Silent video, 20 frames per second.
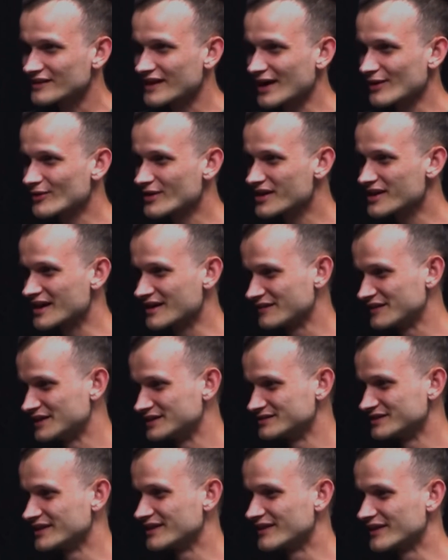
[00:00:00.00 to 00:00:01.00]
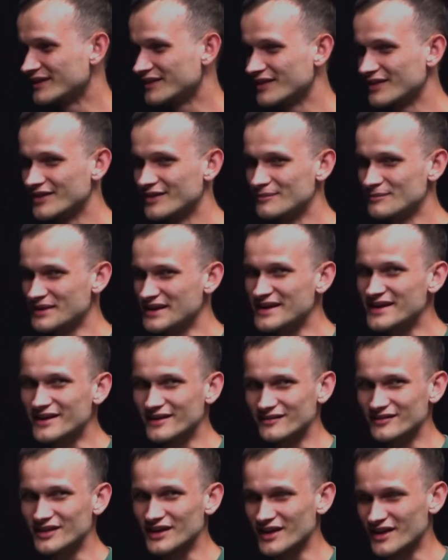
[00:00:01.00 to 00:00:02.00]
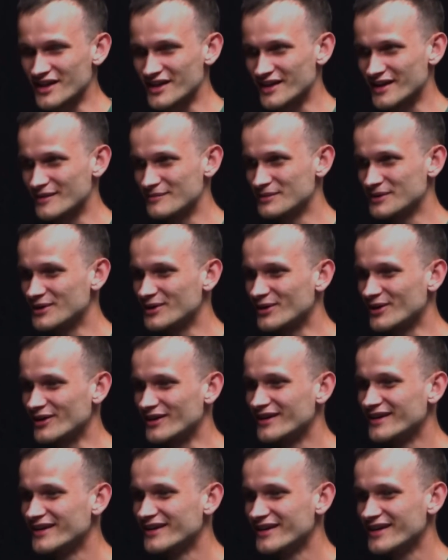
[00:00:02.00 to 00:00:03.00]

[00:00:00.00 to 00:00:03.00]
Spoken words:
That was definitely like the peak of these pure